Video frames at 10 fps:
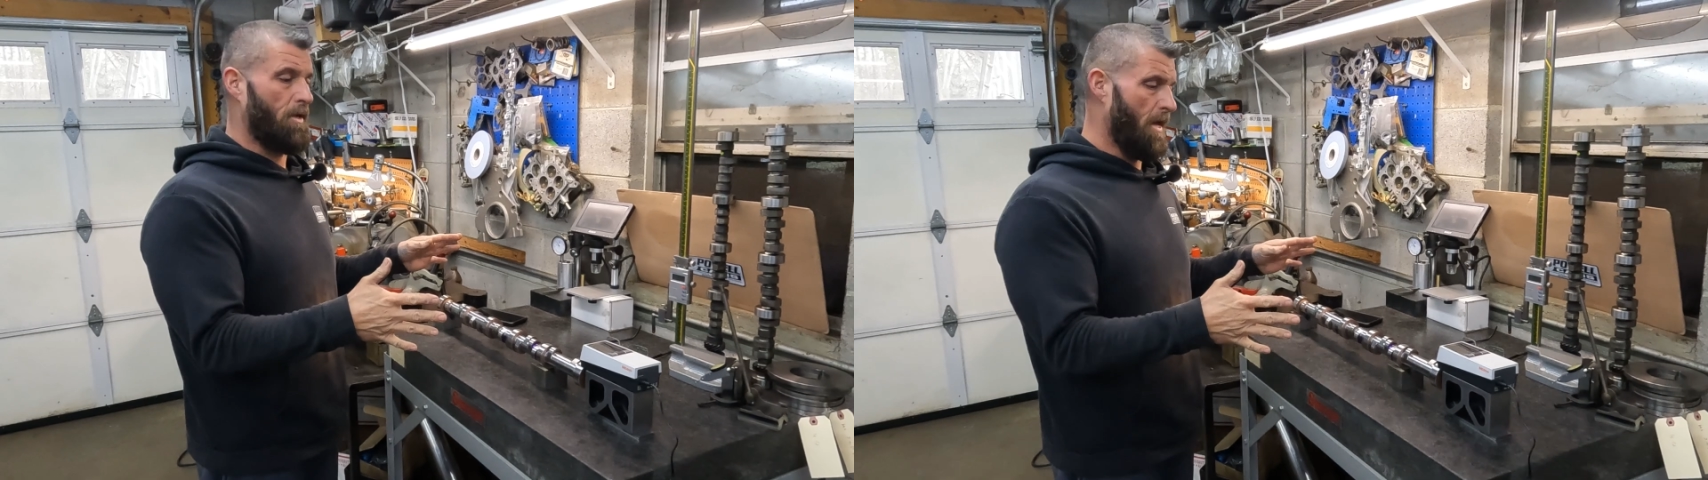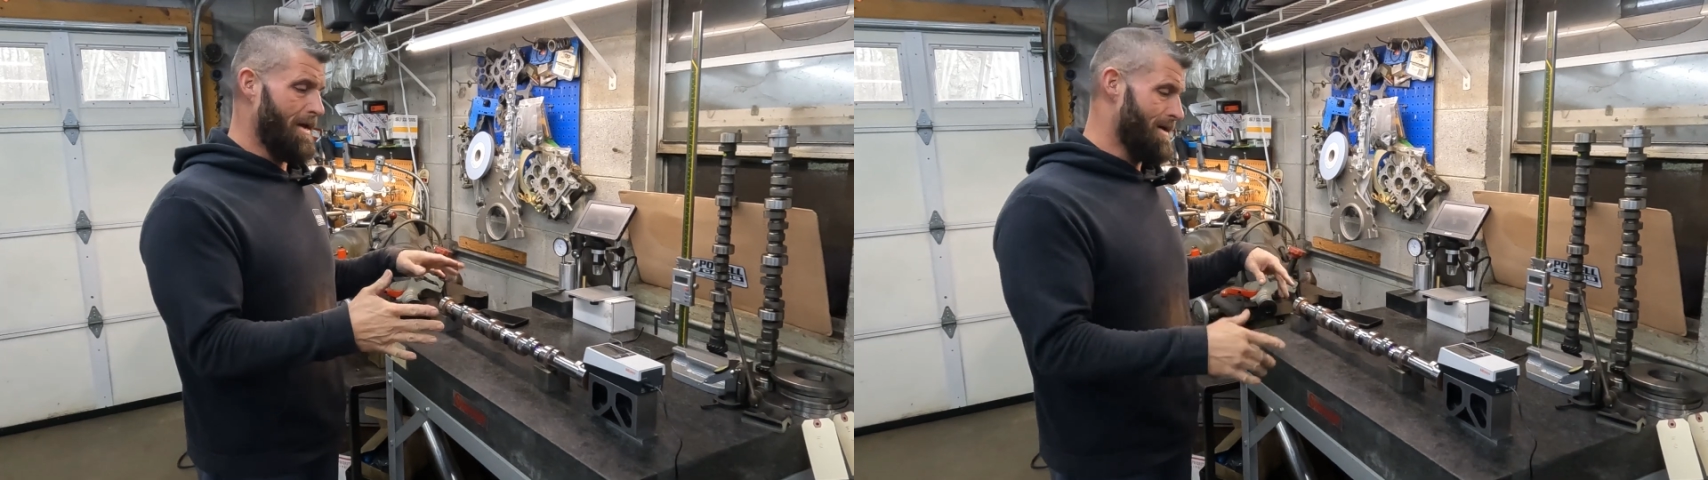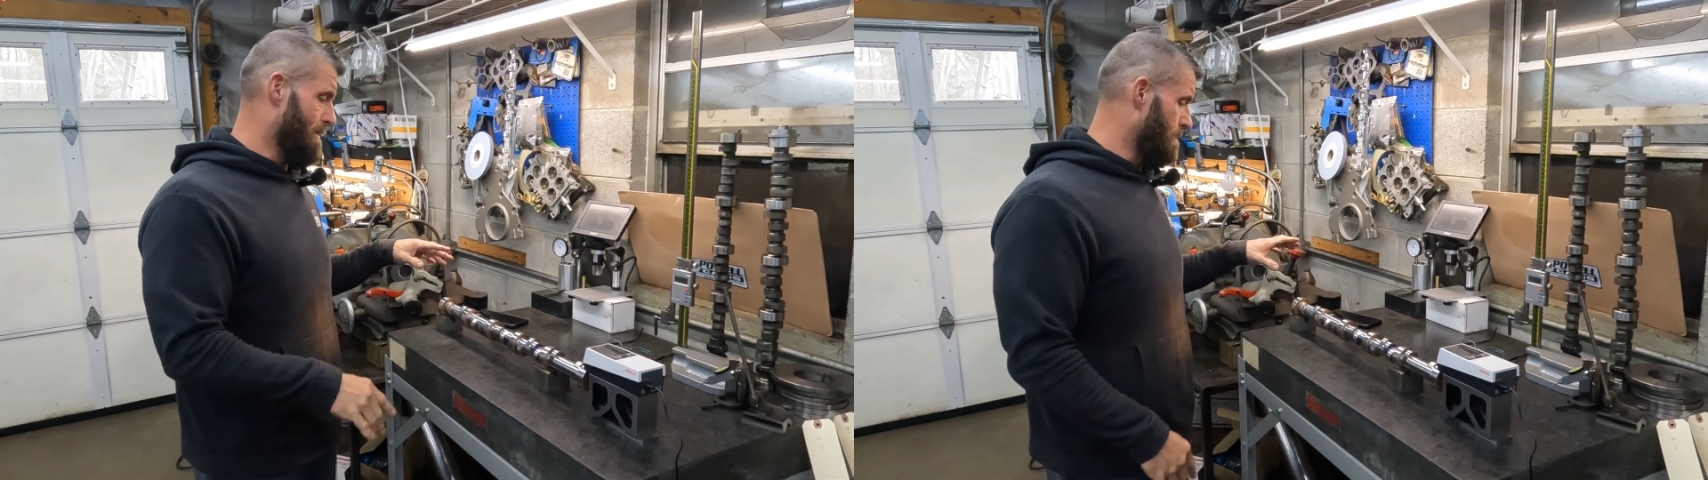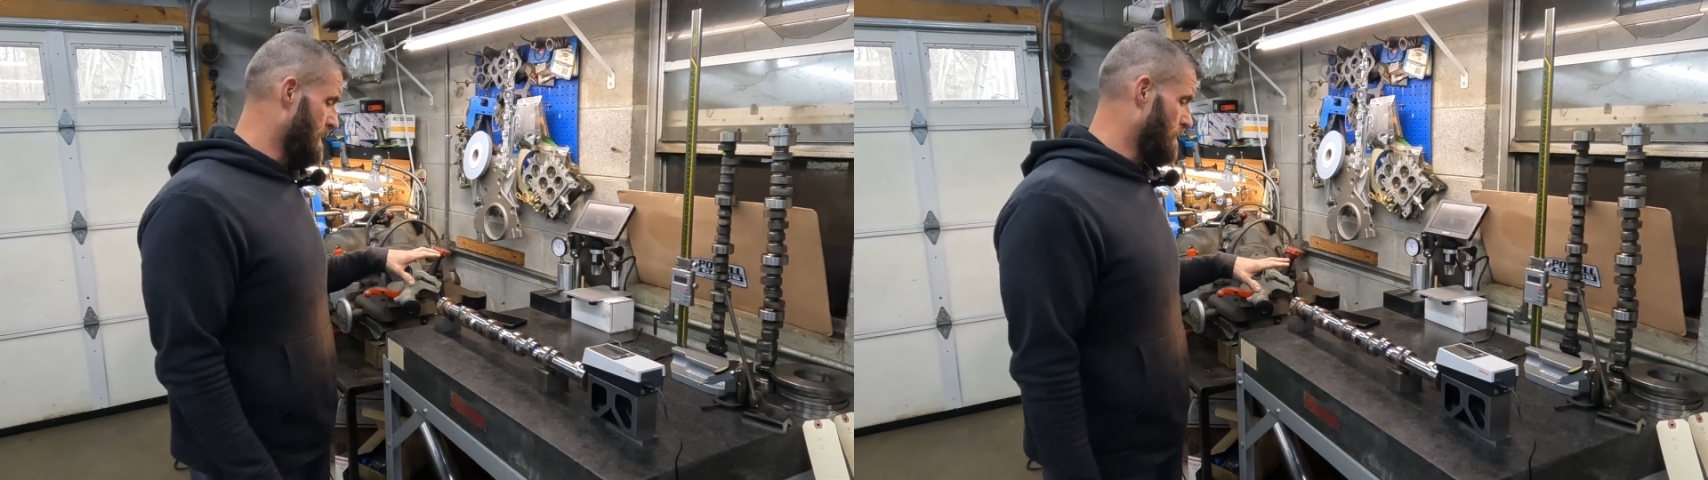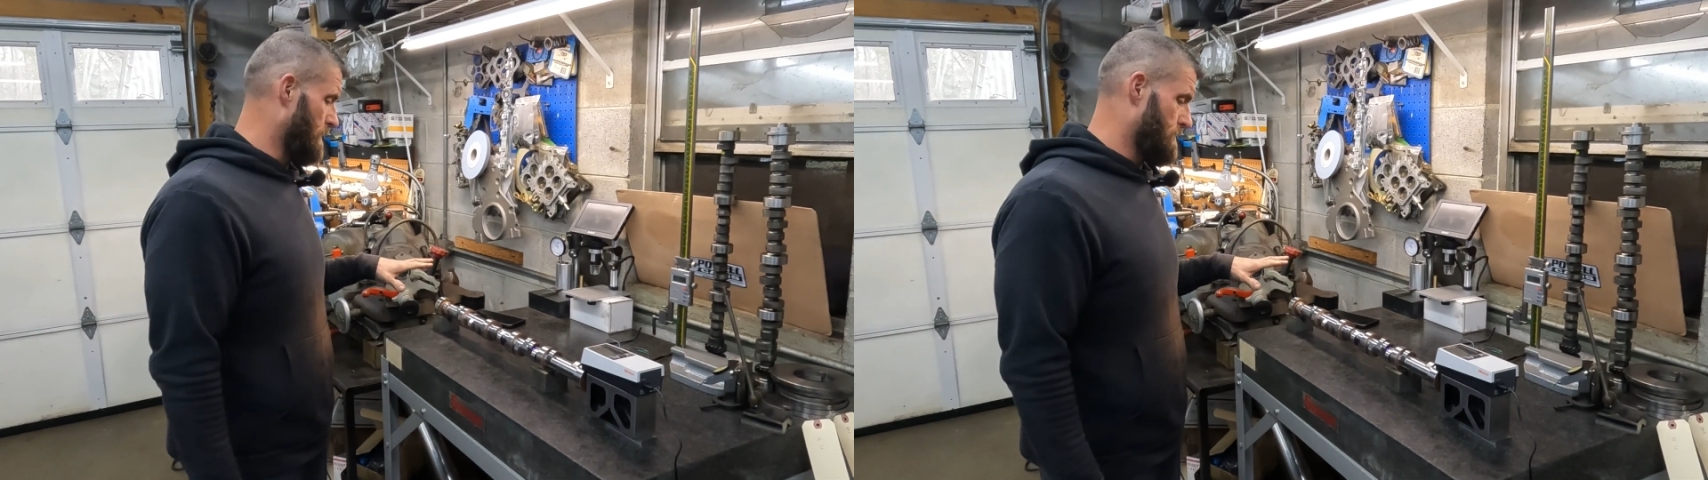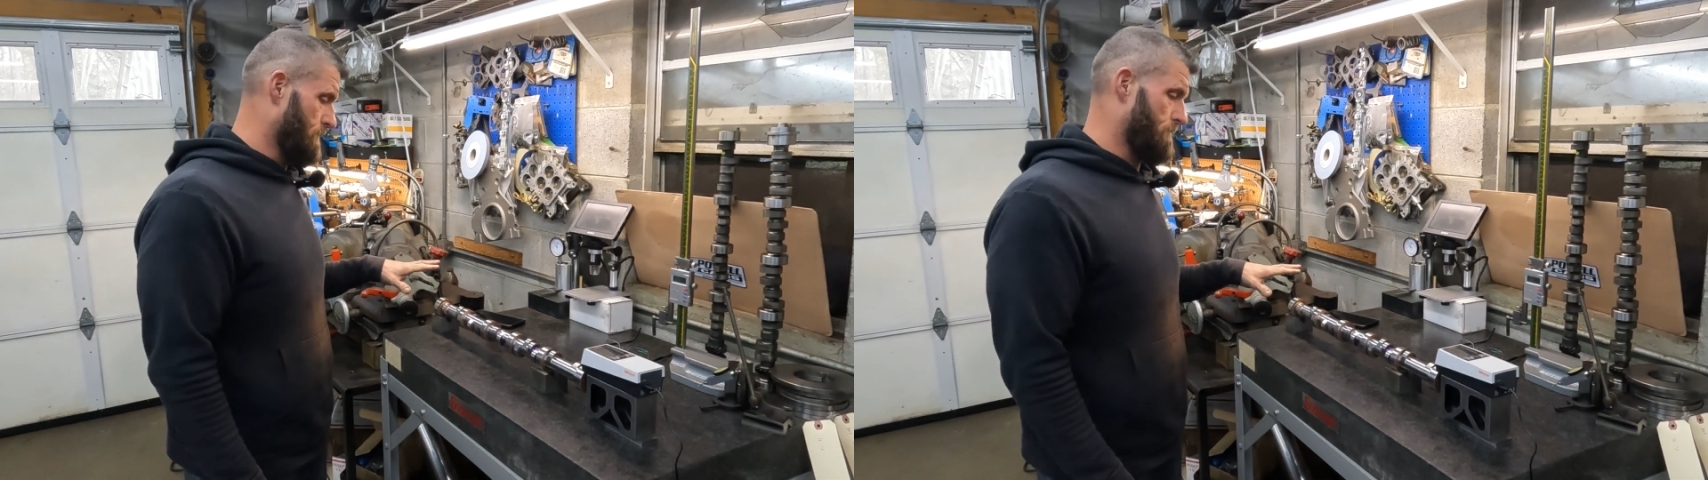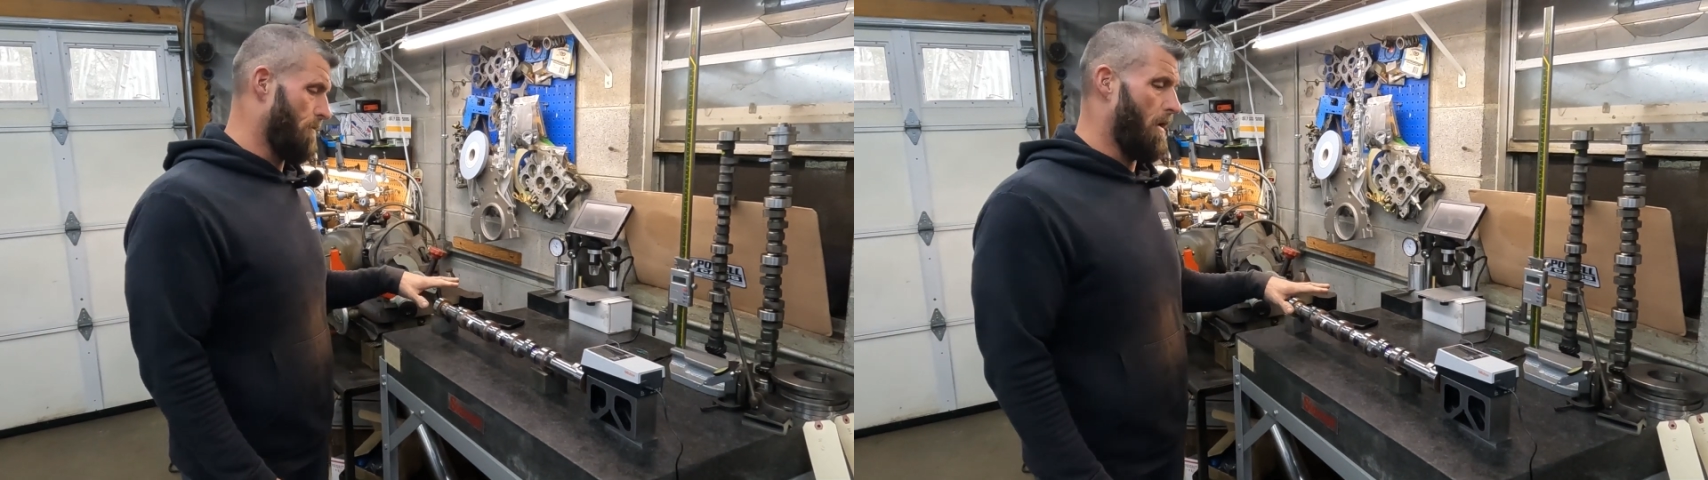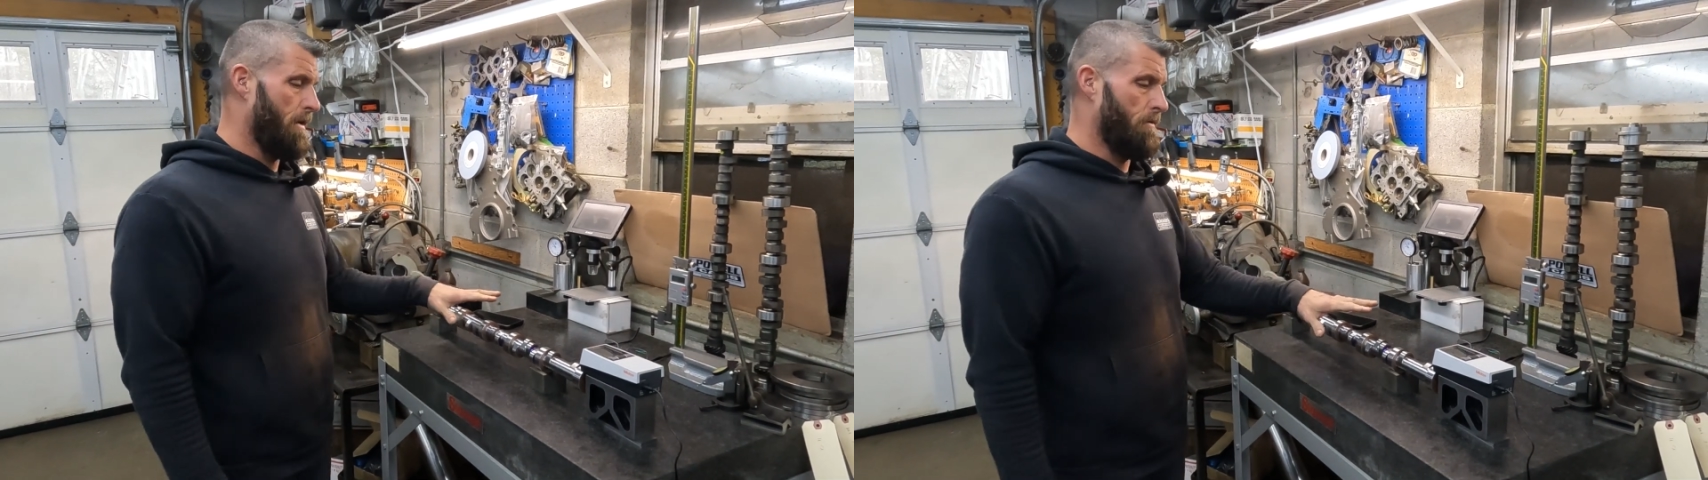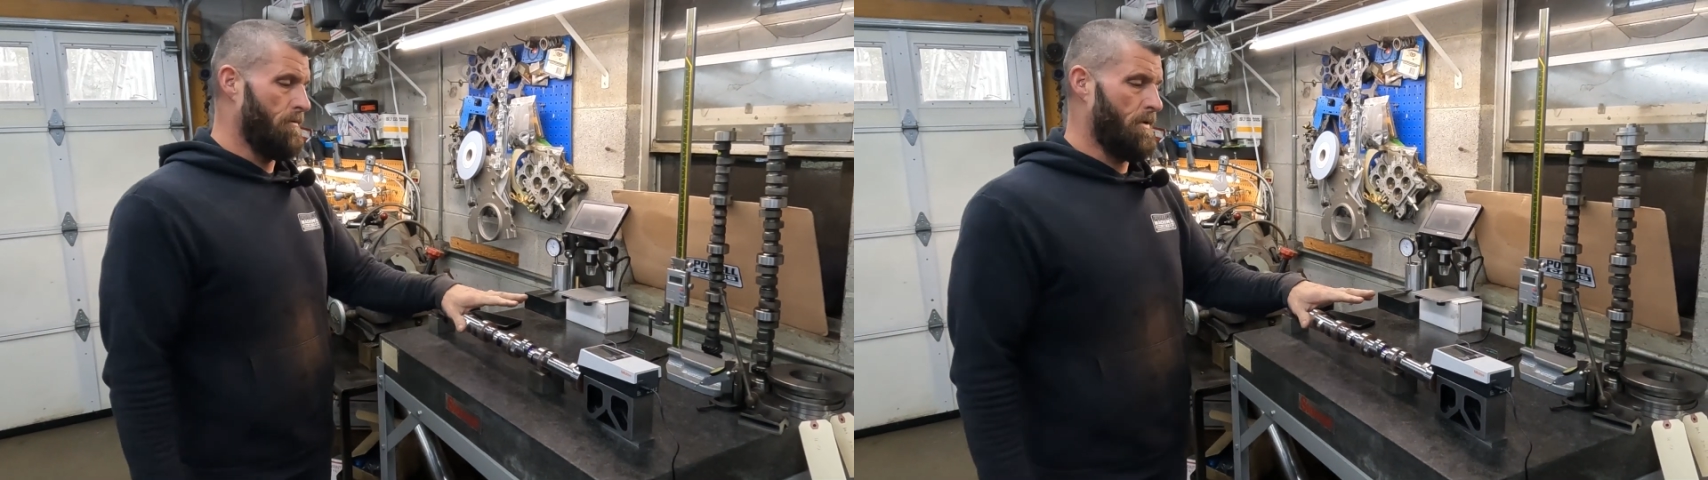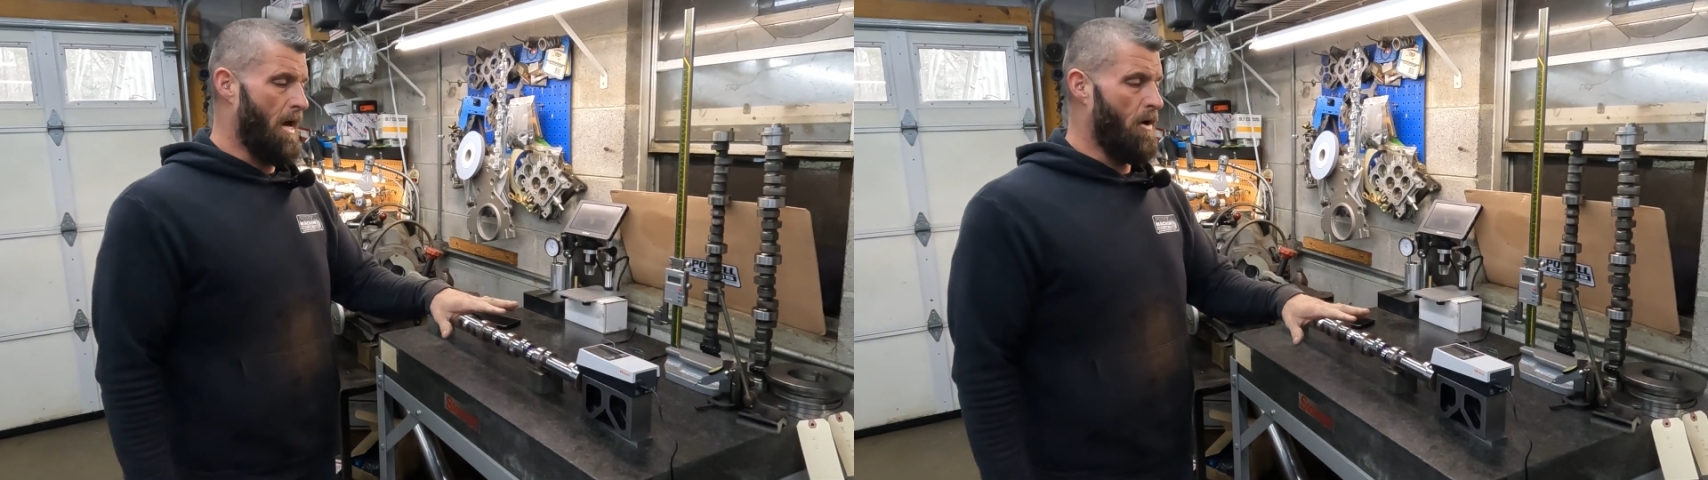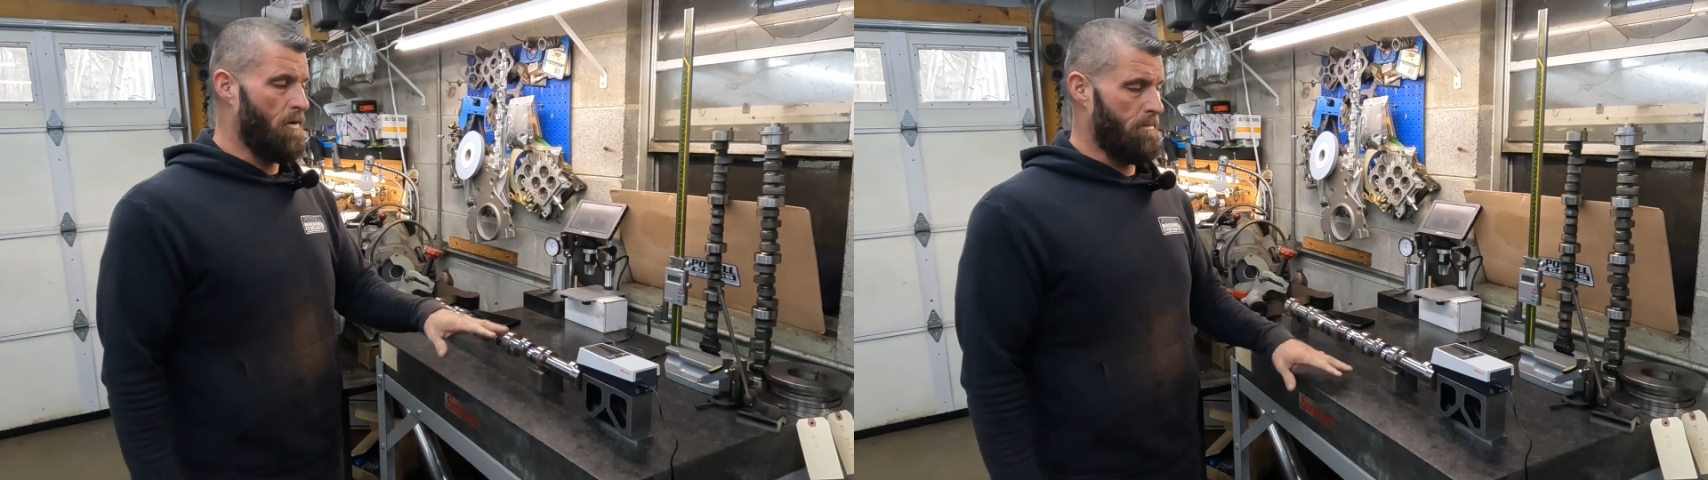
cam that we just ground all